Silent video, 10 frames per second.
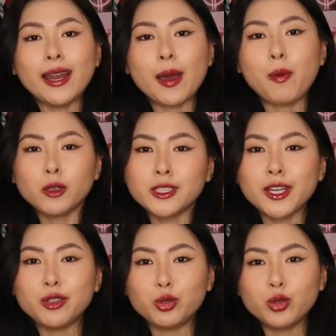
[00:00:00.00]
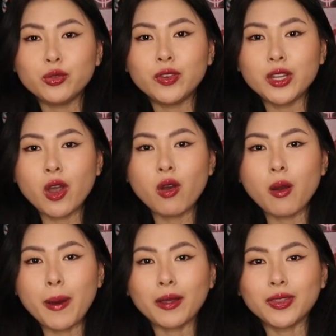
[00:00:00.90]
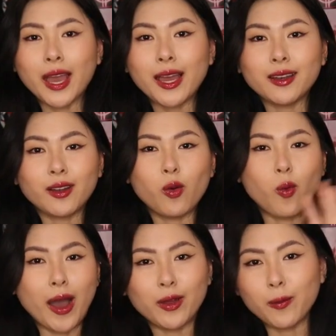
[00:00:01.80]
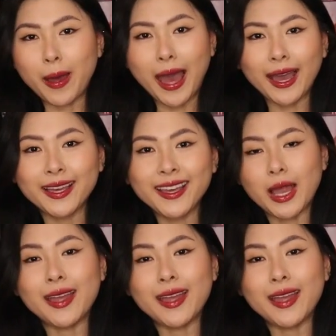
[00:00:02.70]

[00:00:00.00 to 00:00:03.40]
And I posted a YouTube video about that a while back,